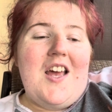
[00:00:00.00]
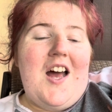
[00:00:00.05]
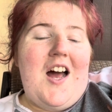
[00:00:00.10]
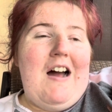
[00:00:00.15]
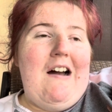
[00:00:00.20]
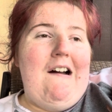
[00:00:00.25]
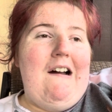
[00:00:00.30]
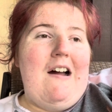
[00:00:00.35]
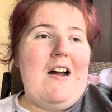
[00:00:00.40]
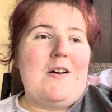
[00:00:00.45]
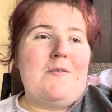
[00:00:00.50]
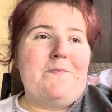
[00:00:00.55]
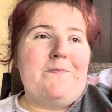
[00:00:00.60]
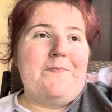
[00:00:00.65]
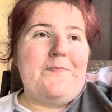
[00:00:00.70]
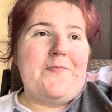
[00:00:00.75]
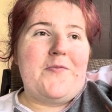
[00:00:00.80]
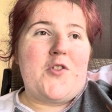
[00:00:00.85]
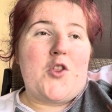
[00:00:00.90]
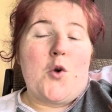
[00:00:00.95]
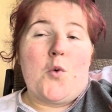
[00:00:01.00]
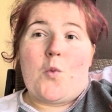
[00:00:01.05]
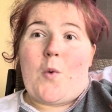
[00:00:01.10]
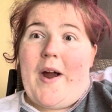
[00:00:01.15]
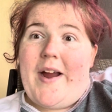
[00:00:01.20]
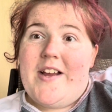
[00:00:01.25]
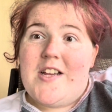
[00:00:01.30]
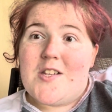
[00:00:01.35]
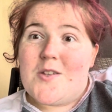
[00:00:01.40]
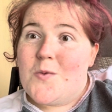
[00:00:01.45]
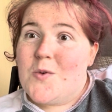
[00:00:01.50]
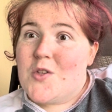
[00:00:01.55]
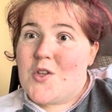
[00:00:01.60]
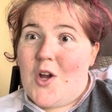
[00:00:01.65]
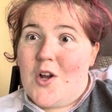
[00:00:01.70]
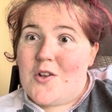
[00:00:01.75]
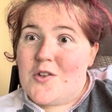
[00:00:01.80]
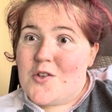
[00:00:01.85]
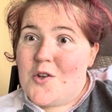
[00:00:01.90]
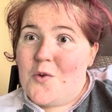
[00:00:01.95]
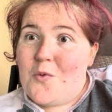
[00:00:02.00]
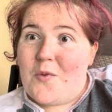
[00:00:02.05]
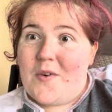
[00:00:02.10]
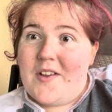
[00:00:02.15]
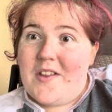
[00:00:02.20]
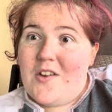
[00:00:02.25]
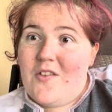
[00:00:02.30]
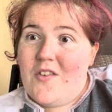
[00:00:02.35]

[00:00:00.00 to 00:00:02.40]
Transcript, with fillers: Um, the rice was also really,